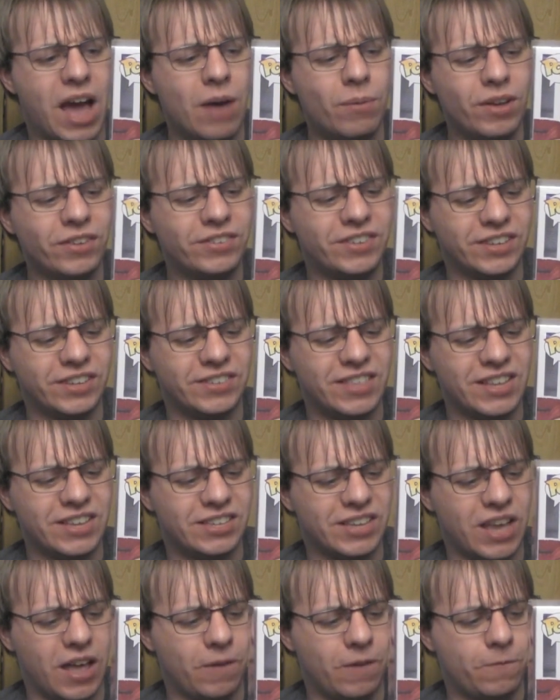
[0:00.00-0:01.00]
well does
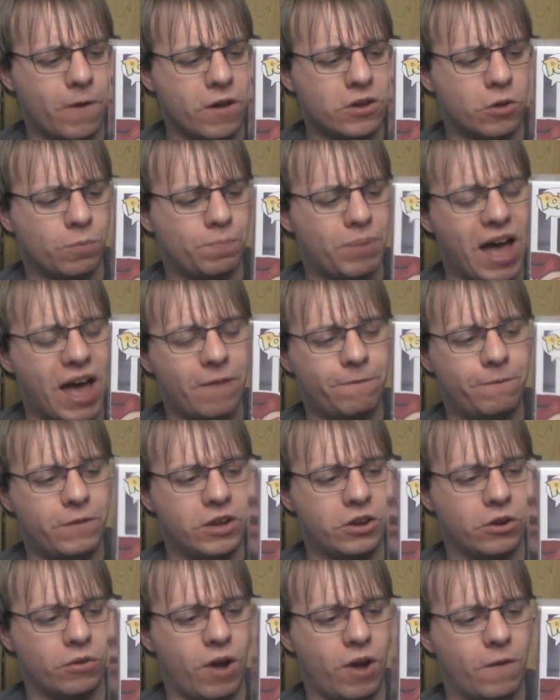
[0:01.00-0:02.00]
this Funko Pop
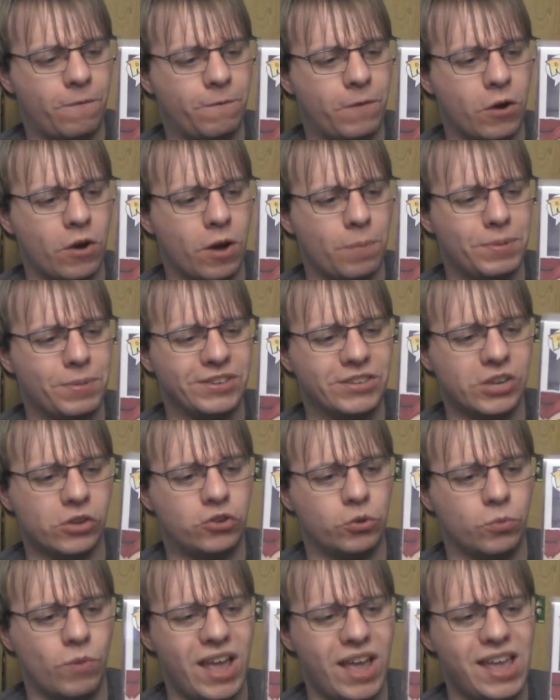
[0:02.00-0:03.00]
figure fare up in
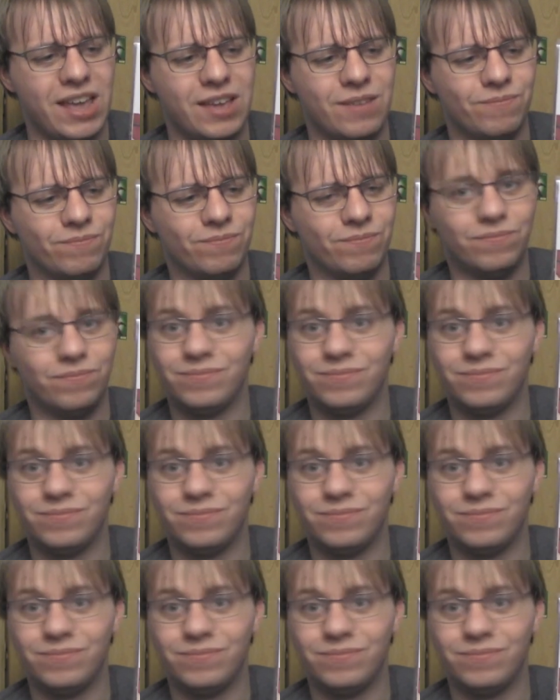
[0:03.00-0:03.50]
such a way?